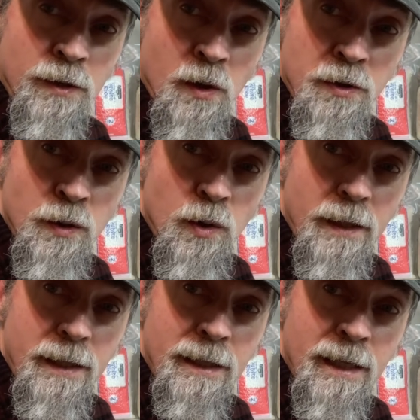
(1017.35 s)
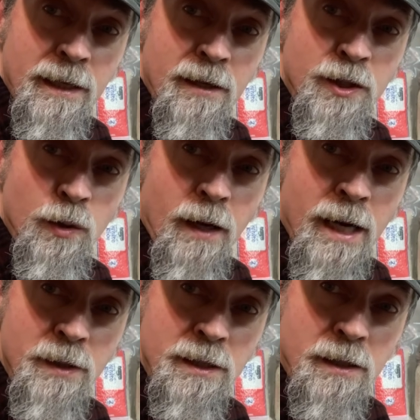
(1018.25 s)
also a link down there to our
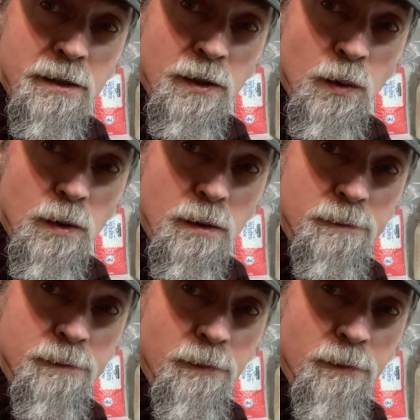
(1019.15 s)
Amazon store.